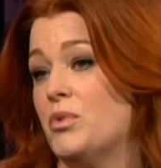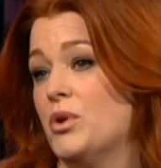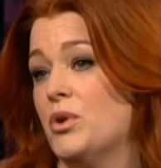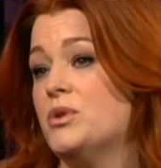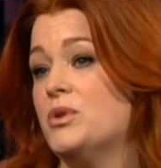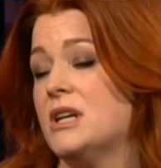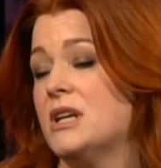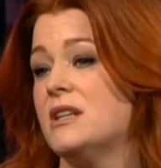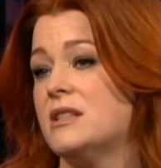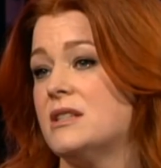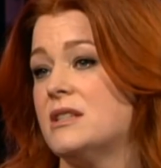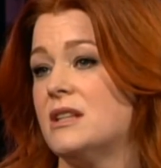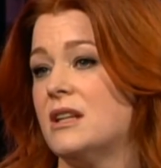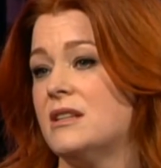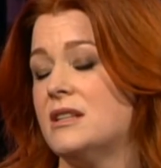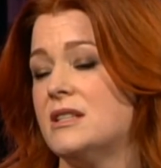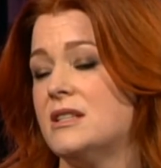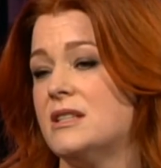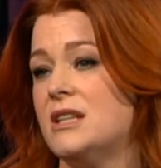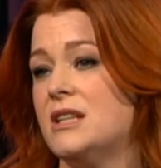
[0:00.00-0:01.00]
in protest
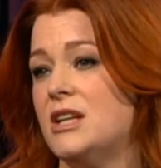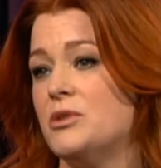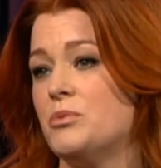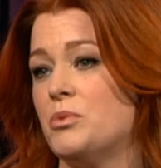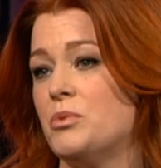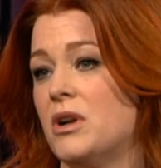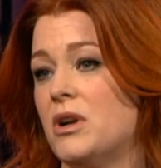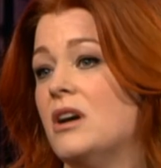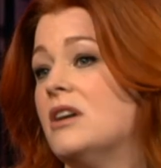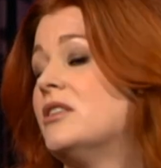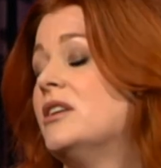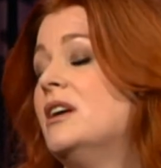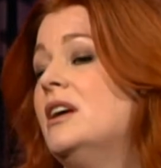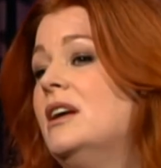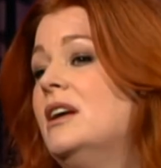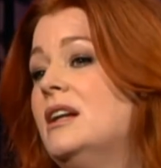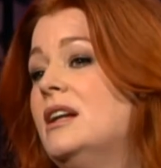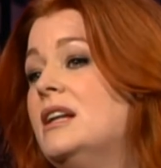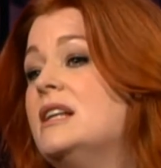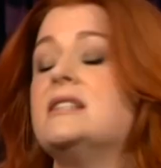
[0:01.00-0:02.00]
that the state were not
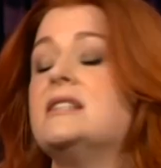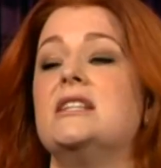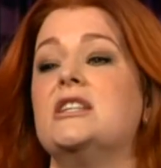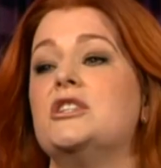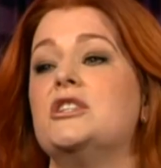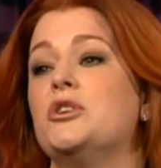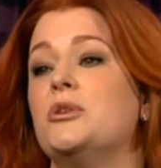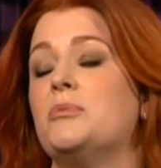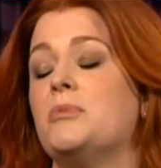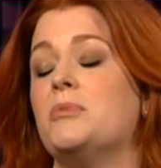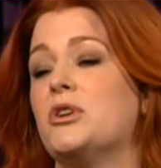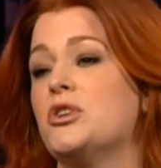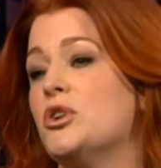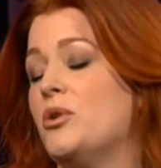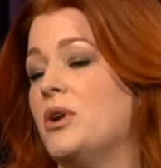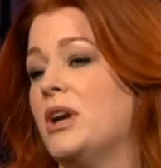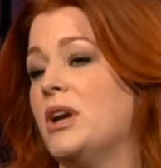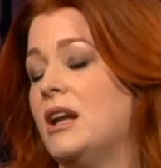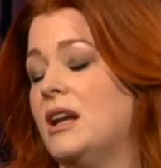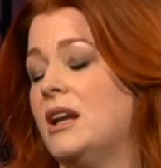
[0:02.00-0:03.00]
listening to him or
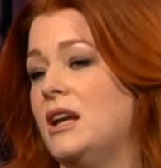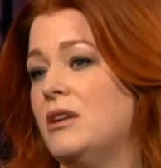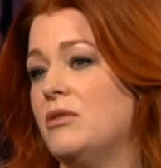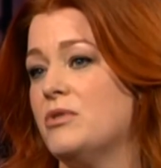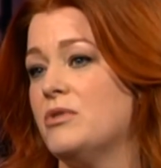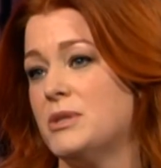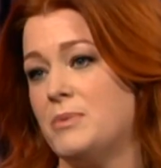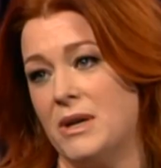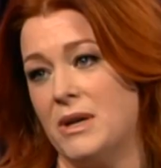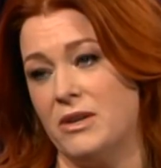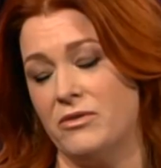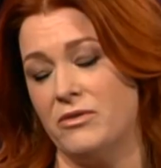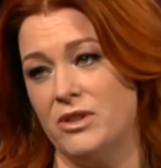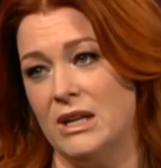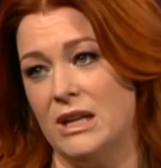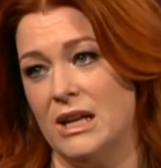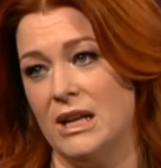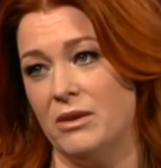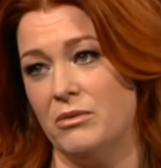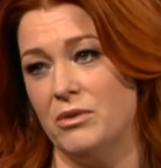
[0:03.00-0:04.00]
showing any respect
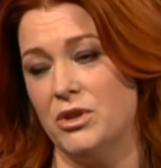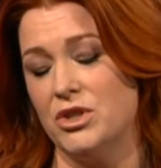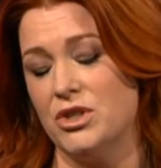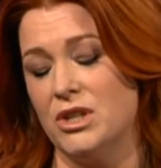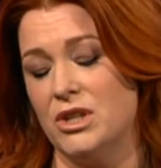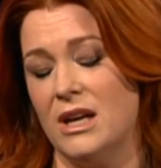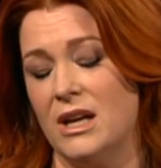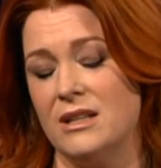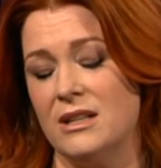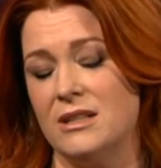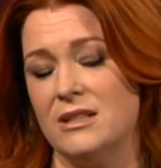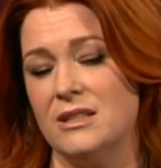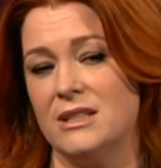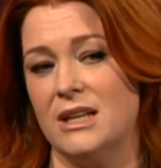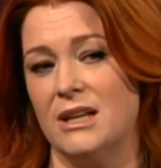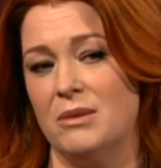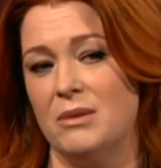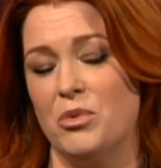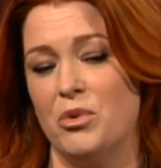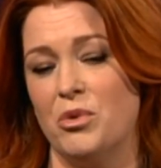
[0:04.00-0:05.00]
for the language.
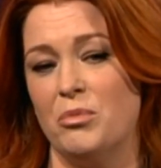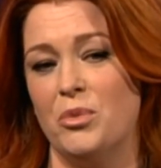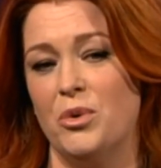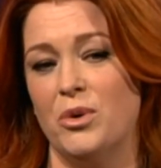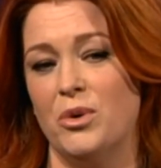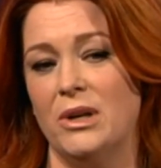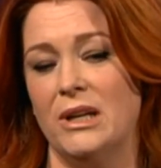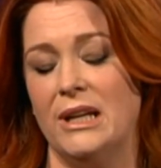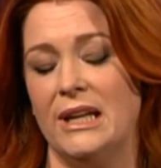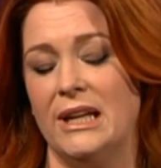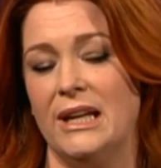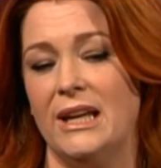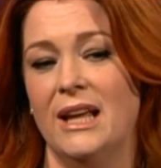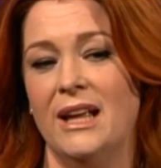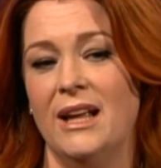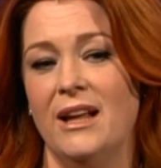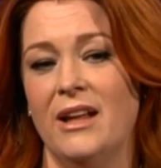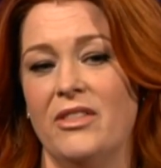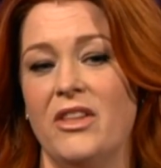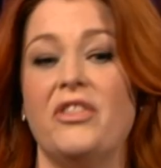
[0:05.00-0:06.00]
And more importantly,
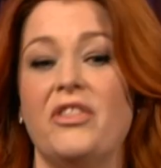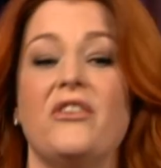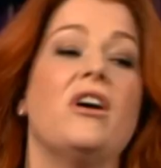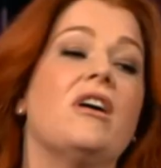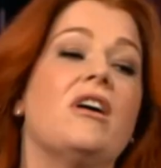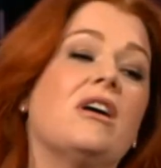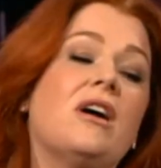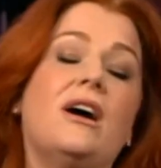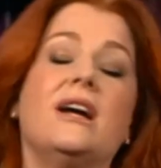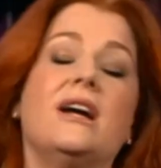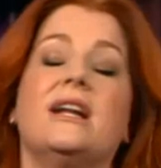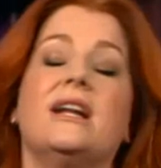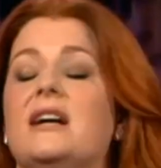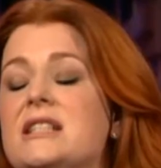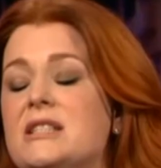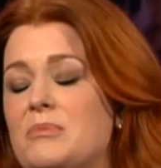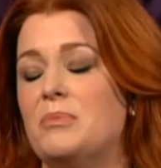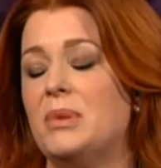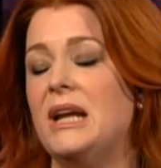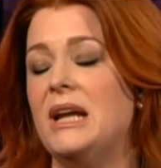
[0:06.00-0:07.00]
that there are
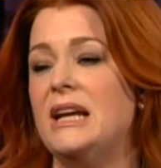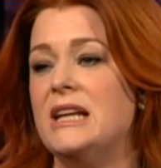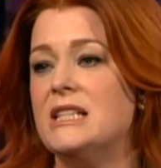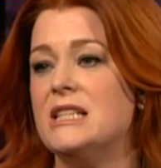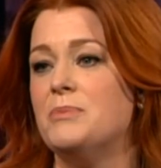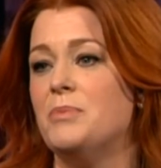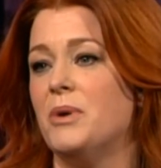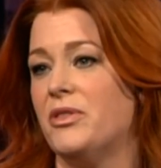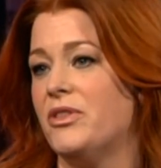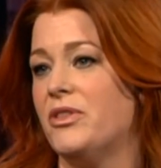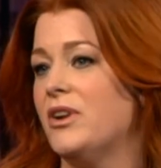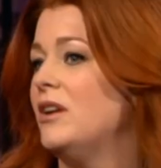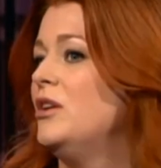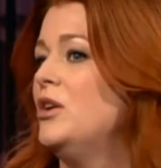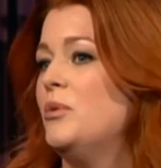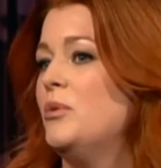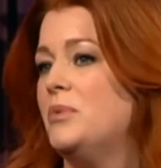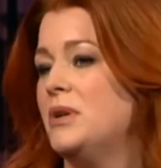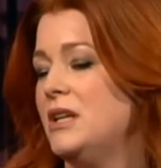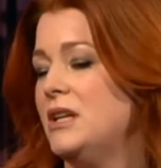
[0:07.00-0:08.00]
guidelines in place, but
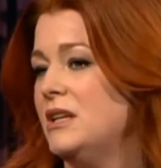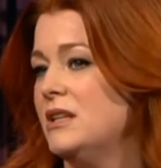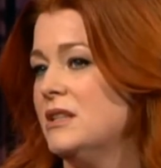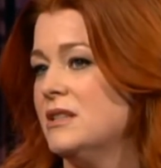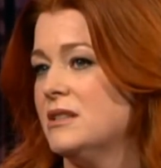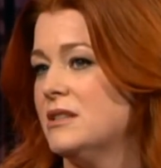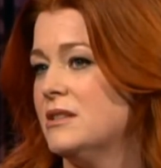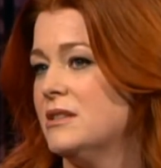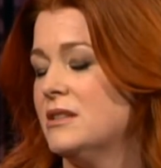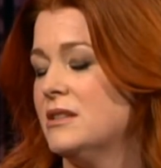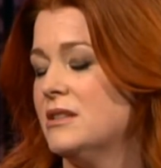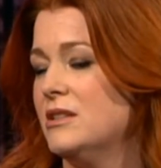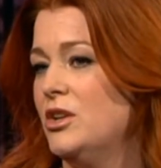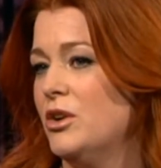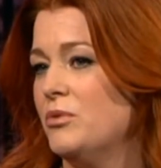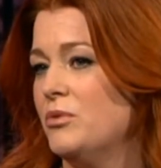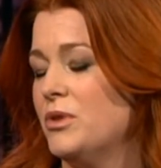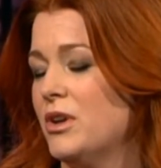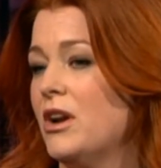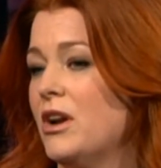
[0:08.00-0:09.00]
nobody is,
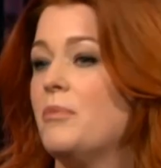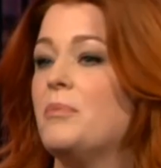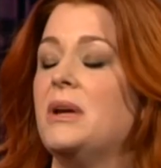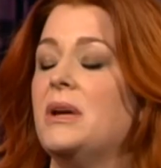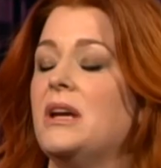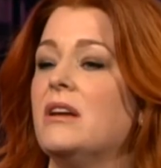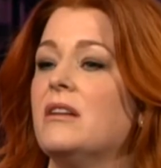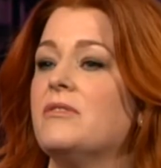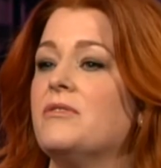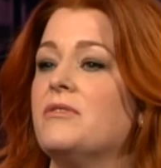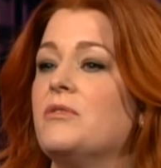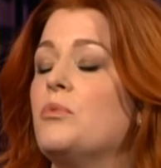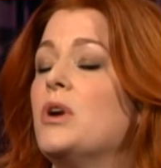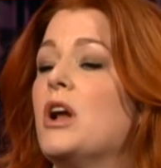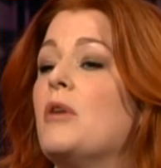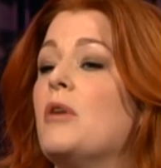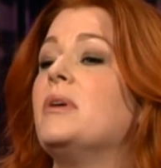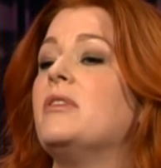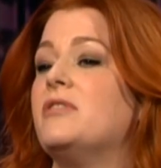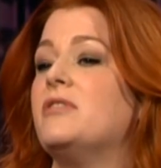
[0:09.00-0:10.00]
you know, we're not
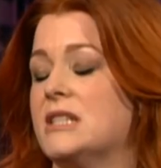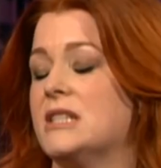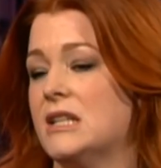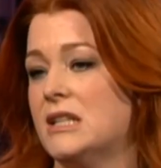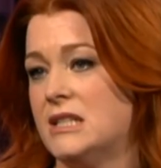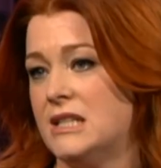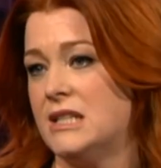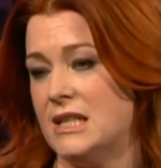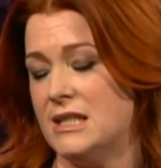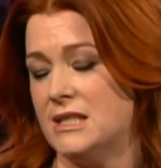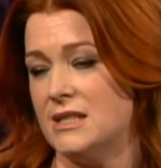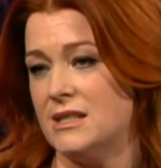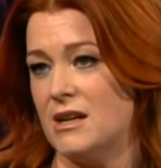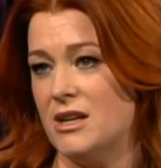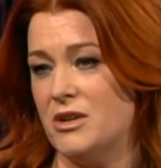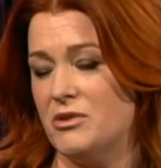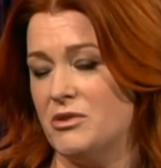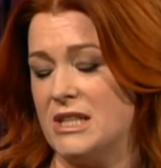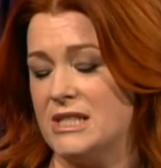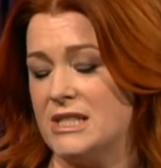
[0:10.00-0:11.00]
being facilitated
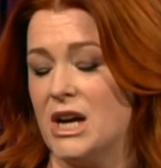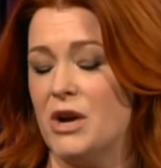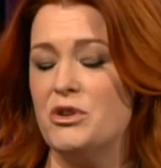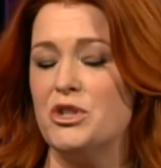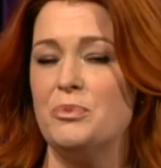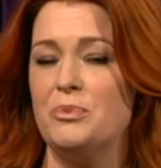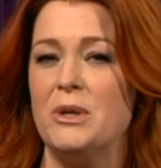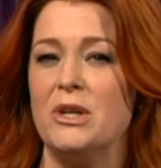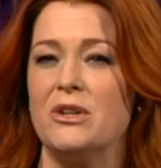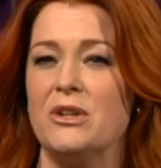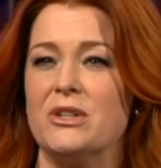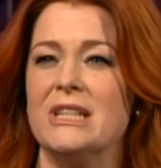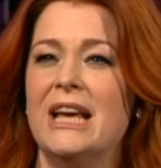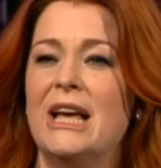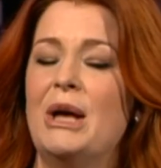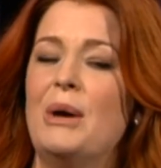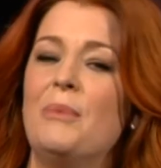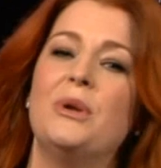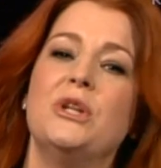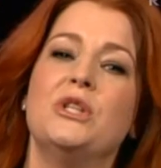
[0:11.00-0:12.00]
as Irish speakers.
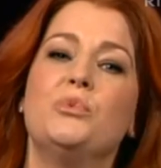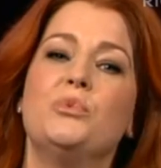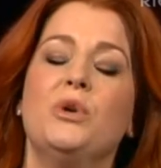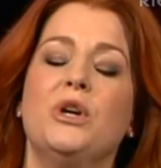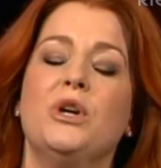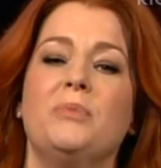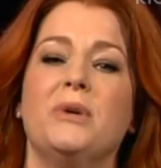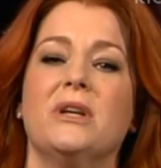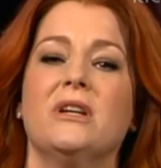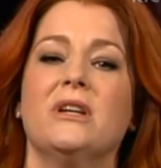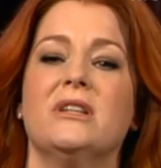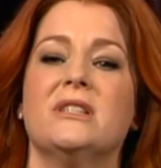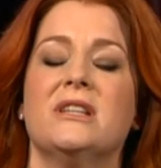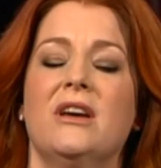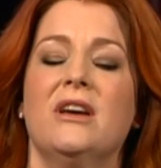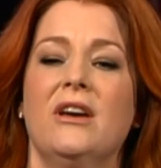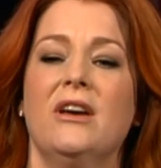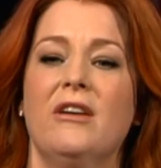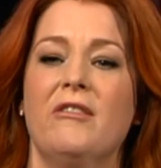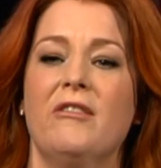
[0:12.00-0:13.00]
But it's weird
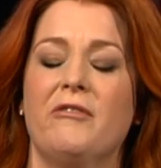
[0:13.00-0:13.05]
because